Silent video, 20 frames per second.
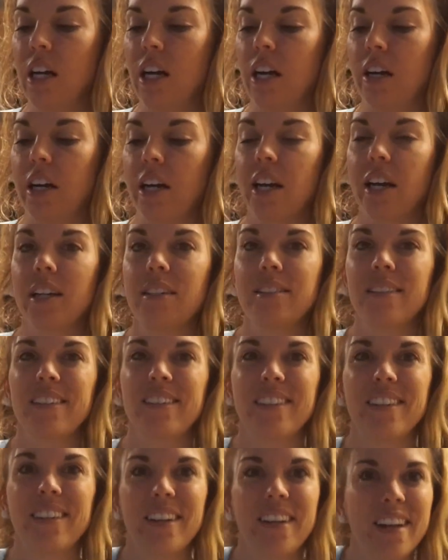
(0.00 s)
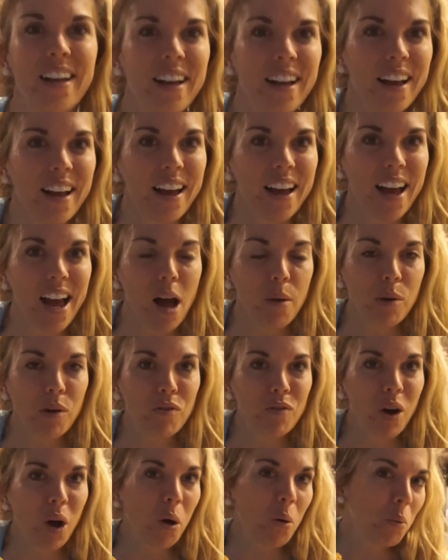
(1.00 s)
Alright guys, happy
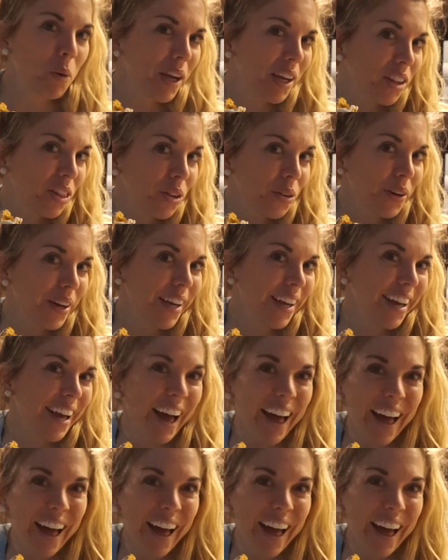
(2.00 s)
fall week 3.